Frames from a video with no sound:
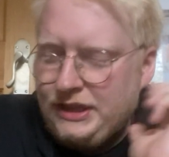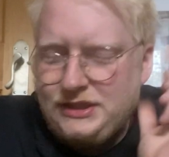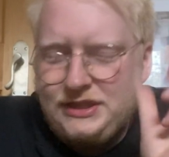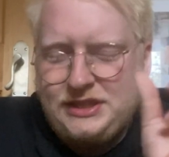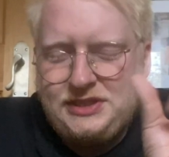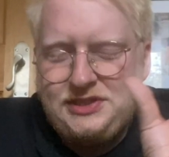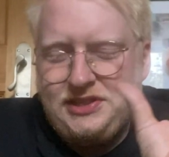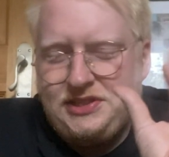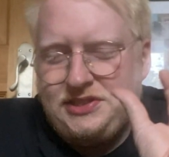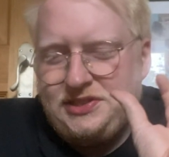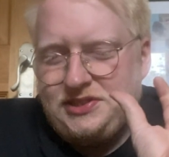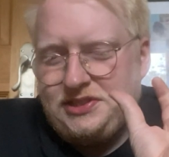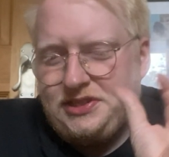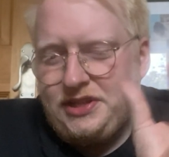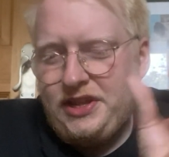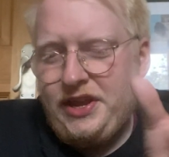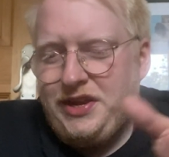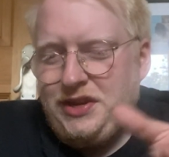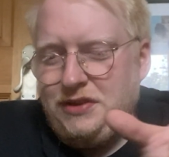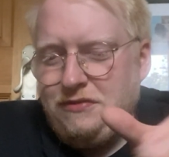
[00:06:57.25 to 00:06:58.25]
There's a
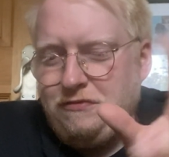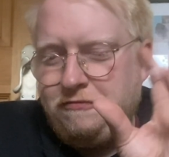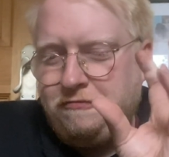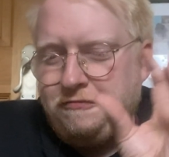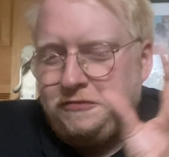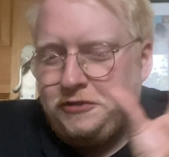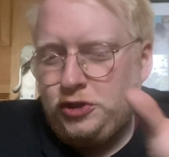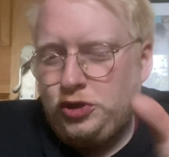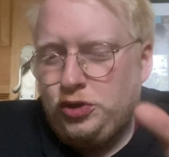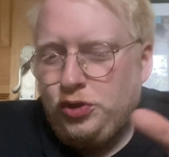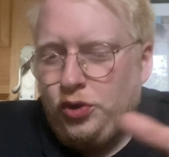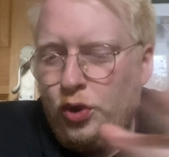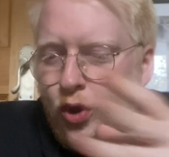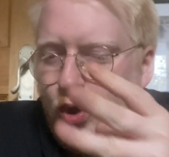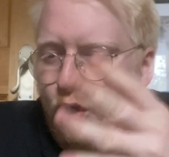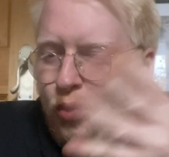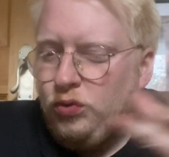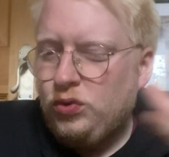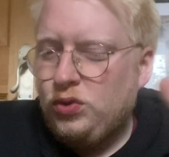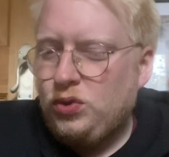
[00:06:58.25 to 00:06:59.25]
slight
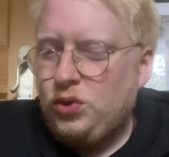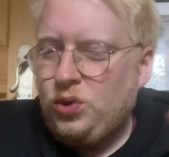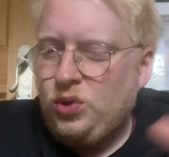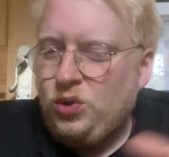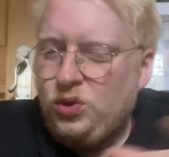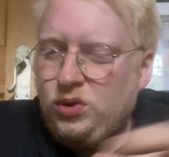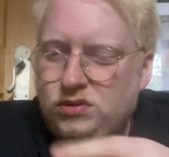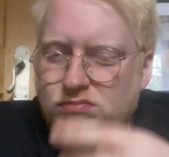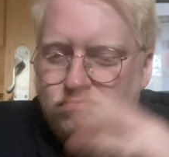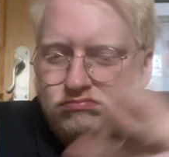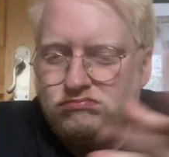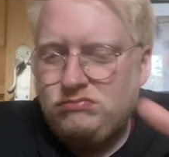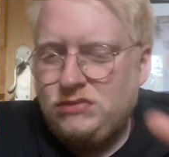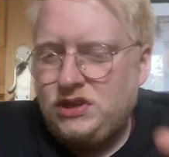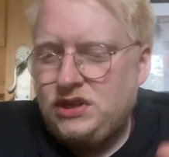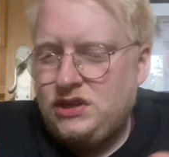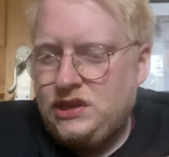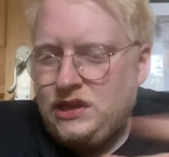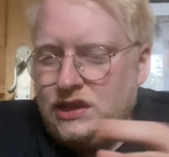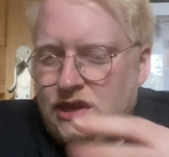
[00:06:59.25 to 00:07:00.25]
floral,
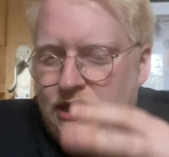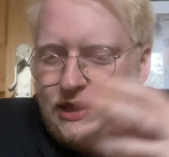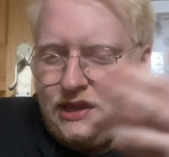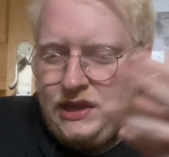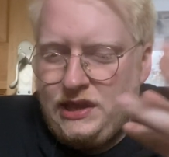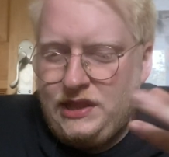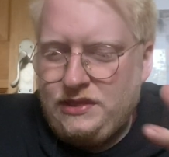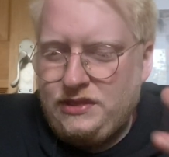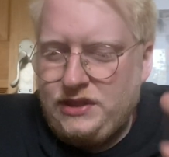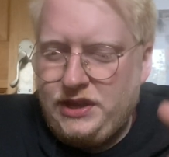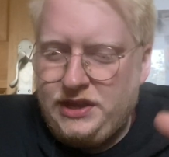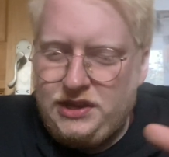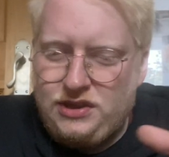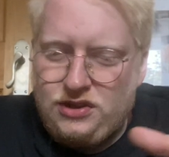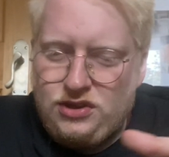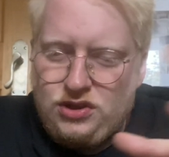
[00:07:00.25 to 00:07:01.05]
like